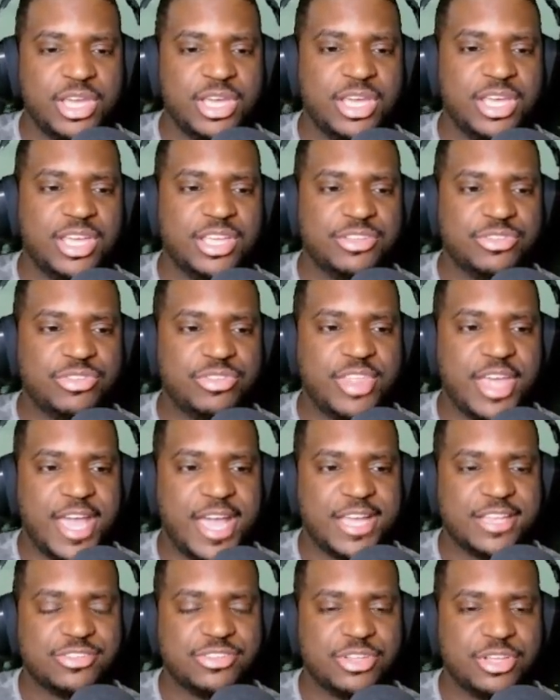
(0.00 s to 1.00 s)
is
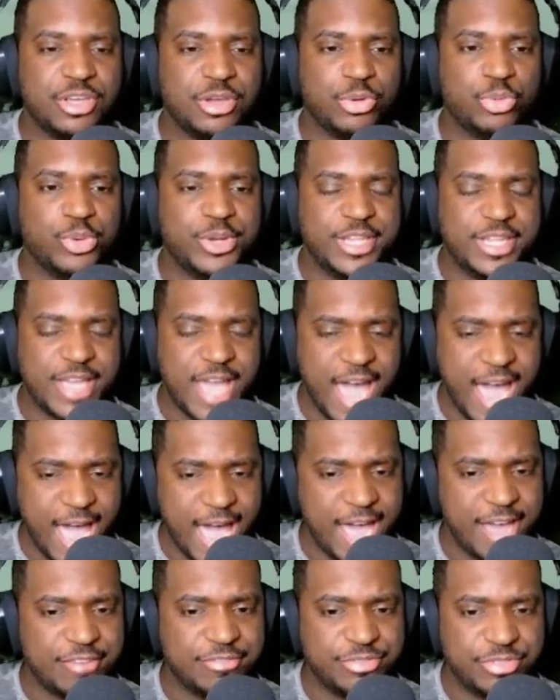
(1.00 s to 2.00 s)
that we
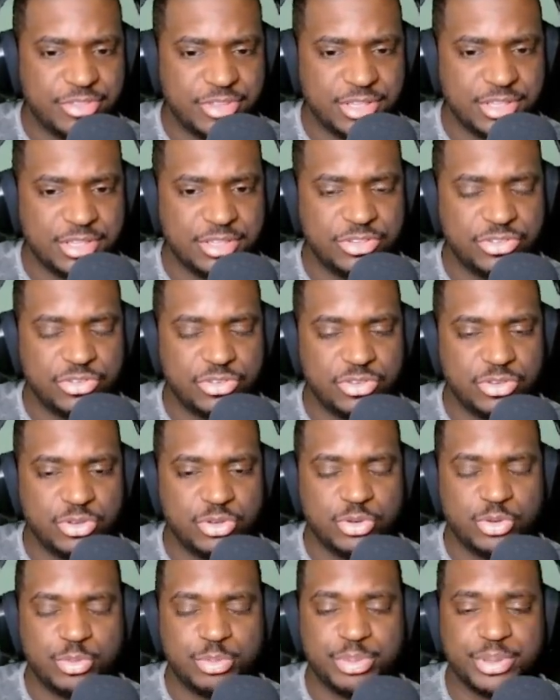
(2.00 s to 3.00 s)
have these
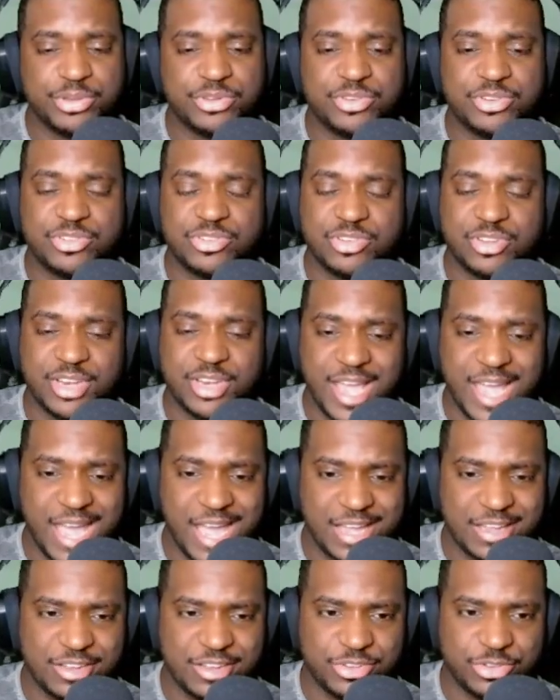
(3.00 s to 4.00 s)
new persistent
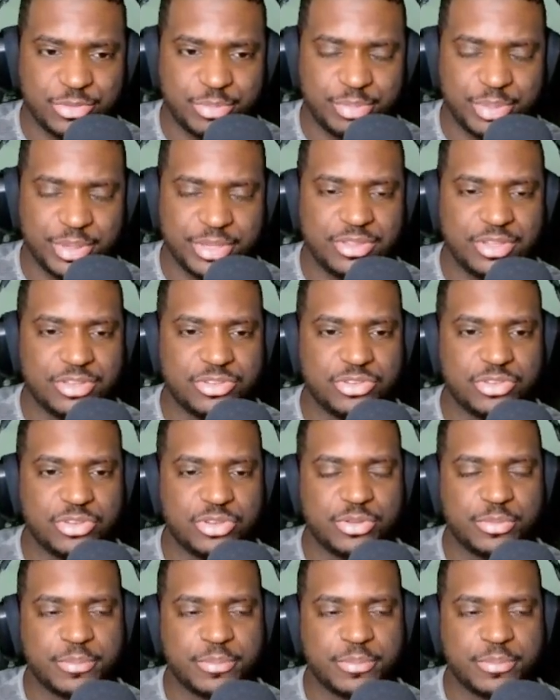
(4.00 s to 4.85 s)
hangars, but there's